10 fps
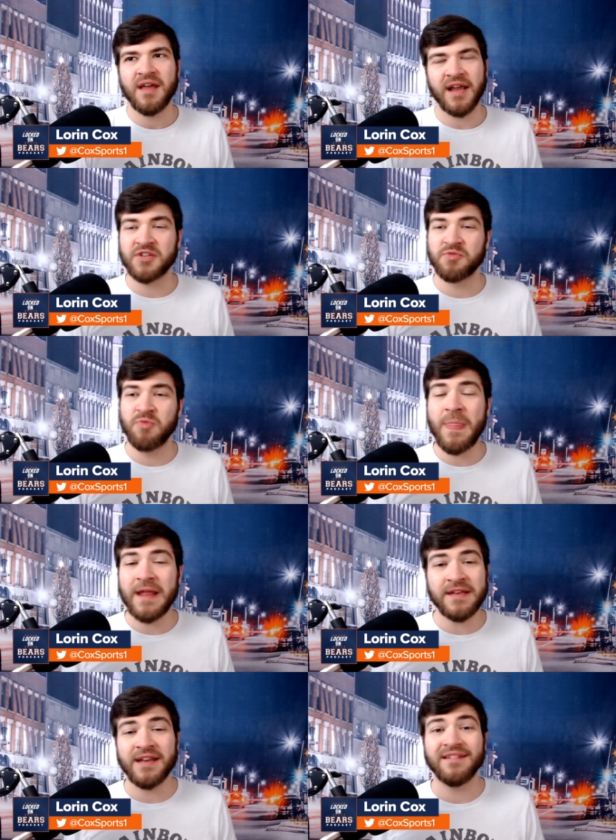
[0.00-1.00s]
I guess, when they
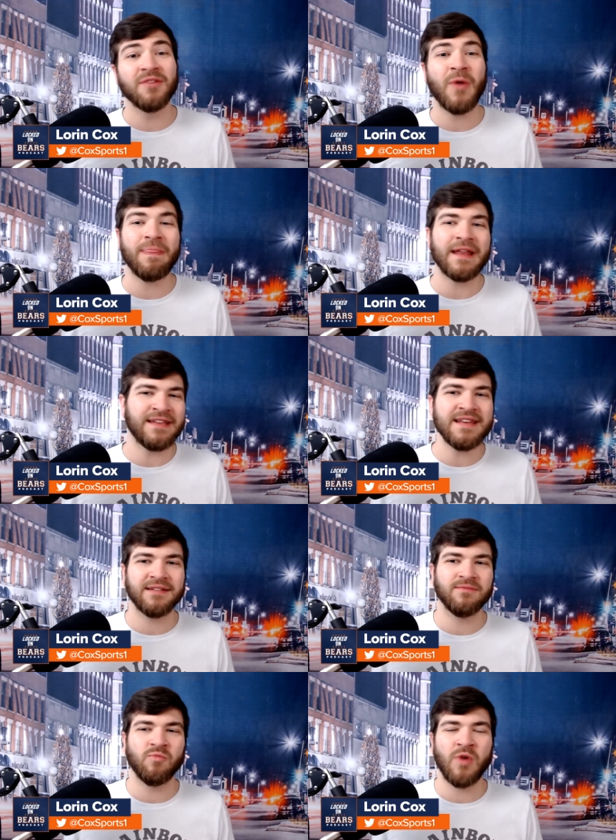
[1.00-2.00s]
did it and when they didn't
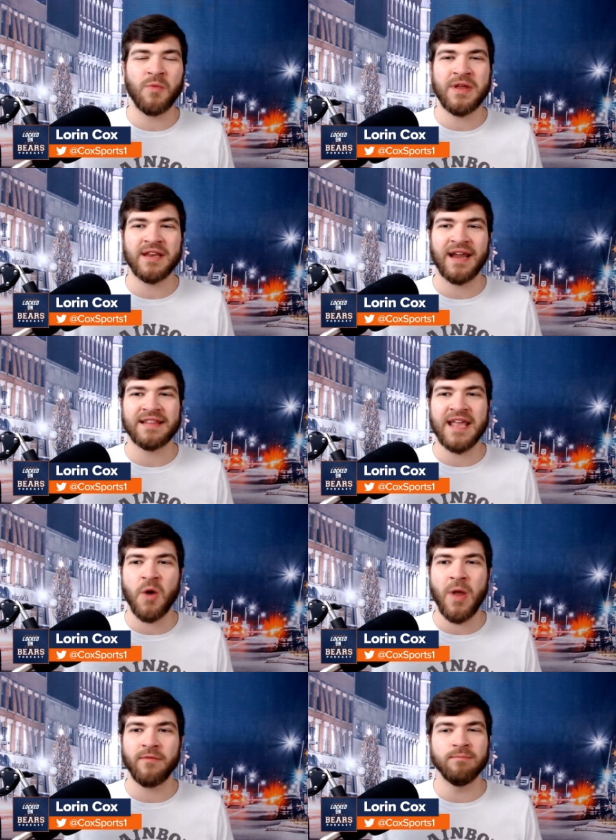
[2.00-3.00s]
and what we can kind of take
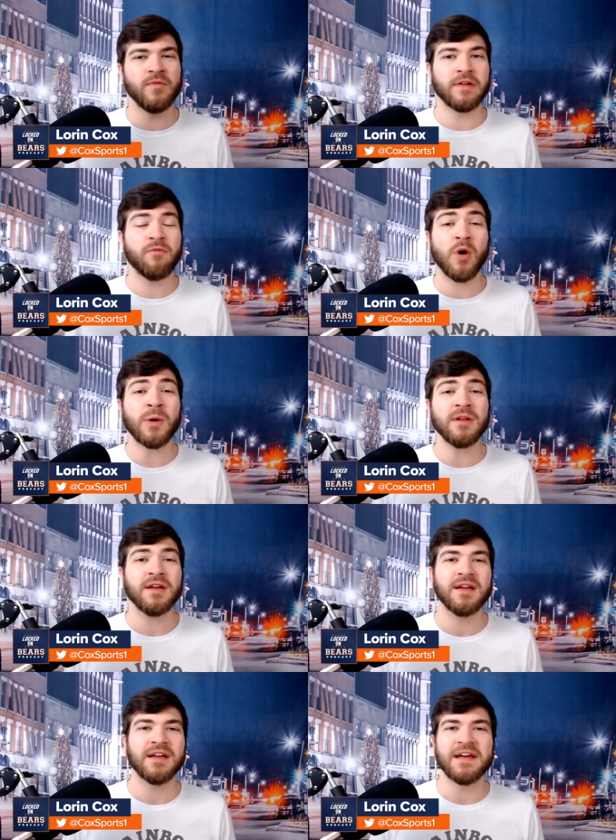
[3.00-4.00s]
away moving forward
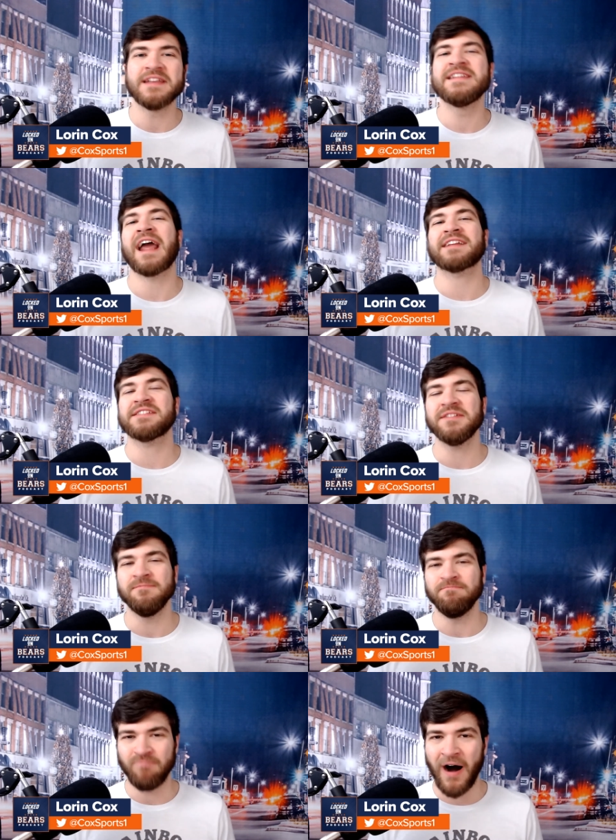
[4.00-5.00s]
next
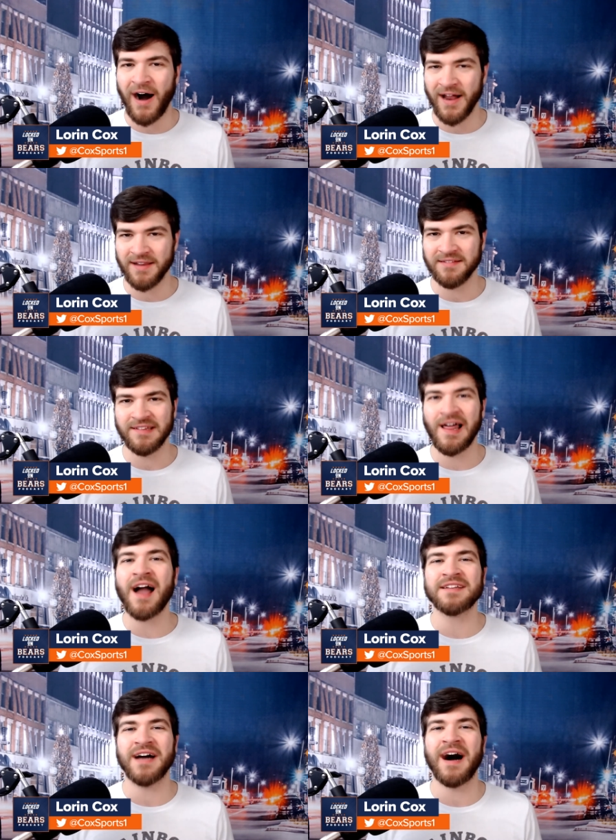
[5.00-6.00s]
on
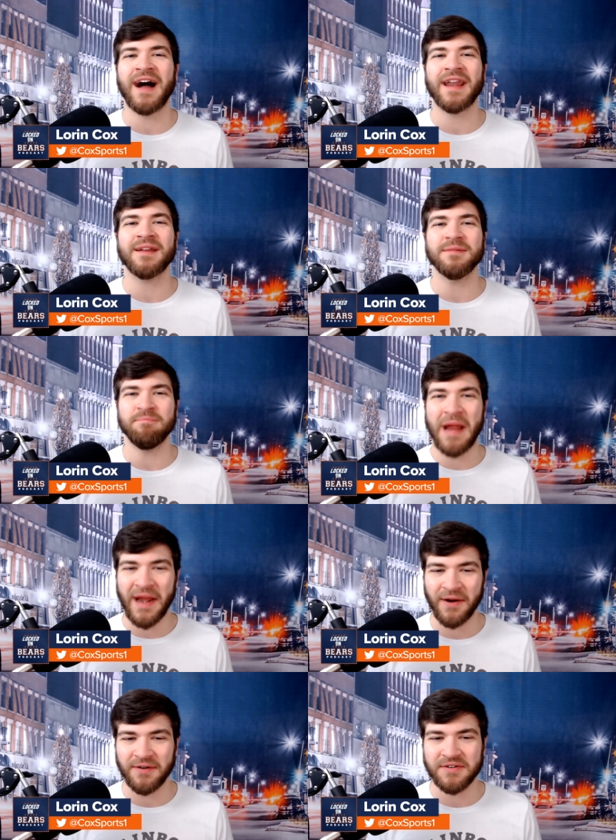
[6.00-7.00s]
Locked On
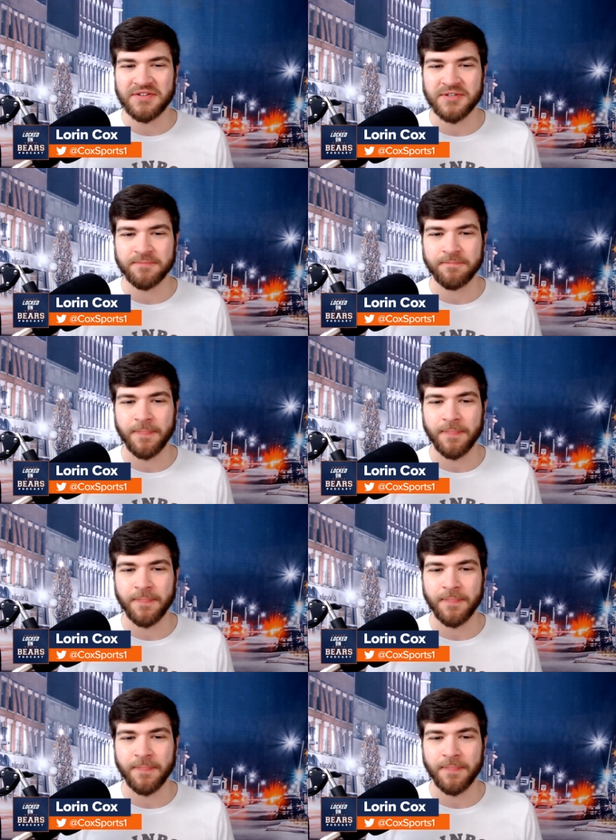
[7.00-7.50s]
Bears.